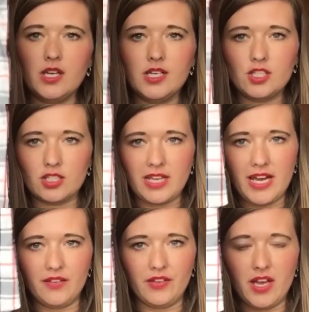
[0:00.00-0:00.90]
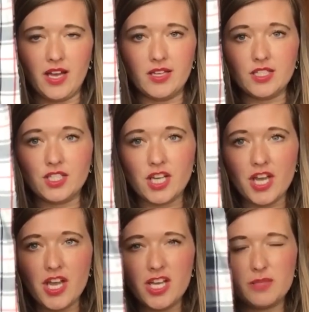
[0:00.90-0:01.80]
It's just kind of a
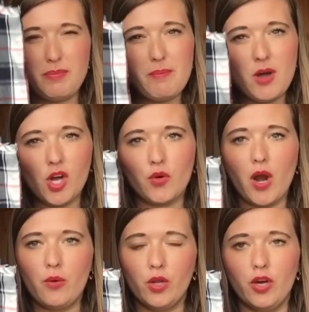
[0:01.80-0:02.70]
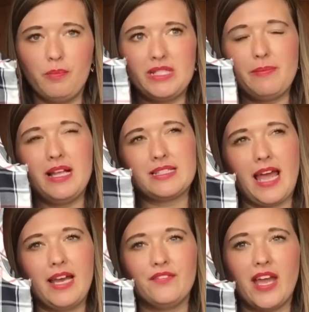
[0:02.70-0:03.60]
shirt, a bit more grown up. Isabel's
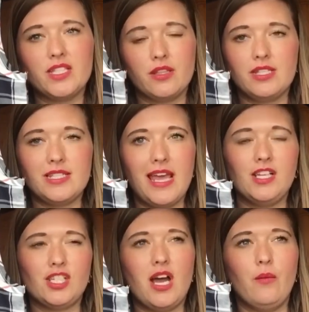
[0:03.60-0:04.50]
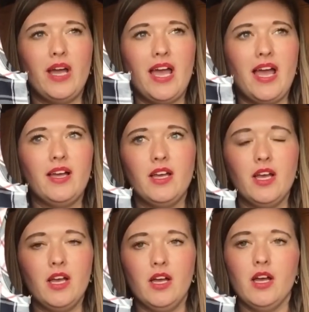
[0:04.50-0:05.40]
kind of getting to the stage now where
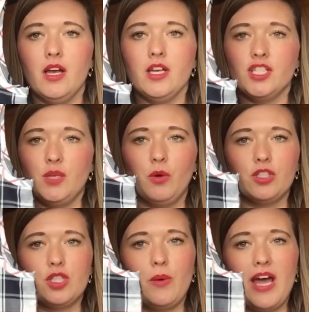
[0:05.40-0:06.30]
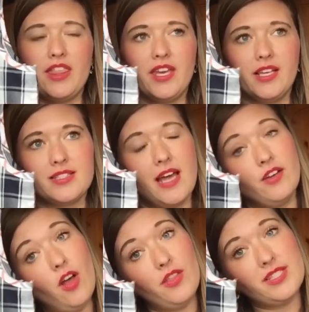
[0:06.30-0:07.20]
she wants to wear things that are
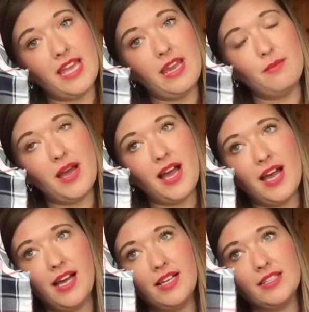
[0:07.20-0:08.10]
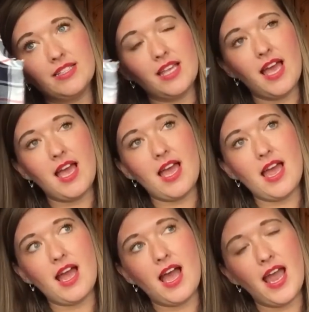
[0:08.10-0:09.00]
not the same as
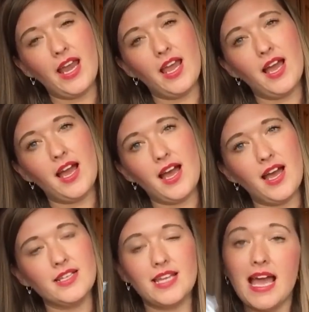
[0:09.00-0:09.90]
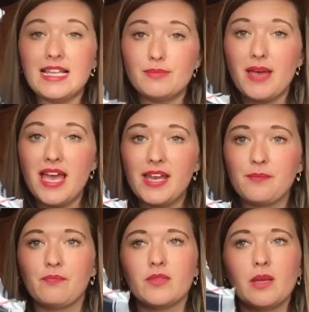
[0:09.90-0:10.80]
Isla and
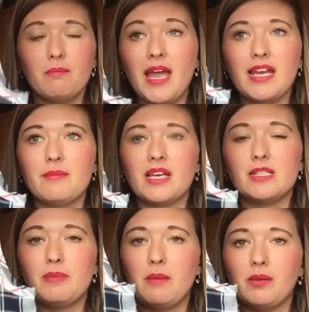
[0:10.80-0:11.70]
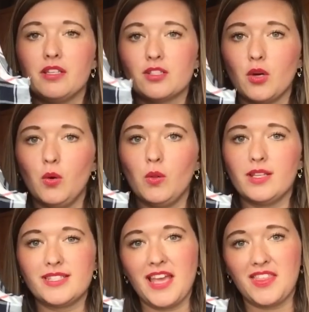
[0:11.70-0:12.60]
Esme, mainly because people at school
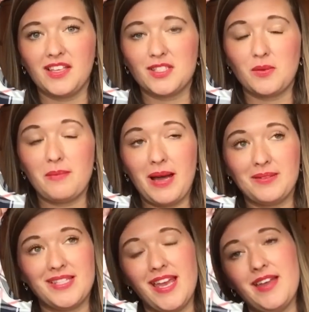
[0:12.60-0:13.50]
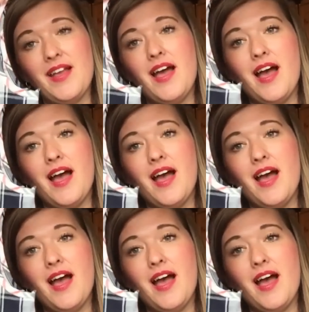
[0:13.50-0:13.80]
say things to her about it.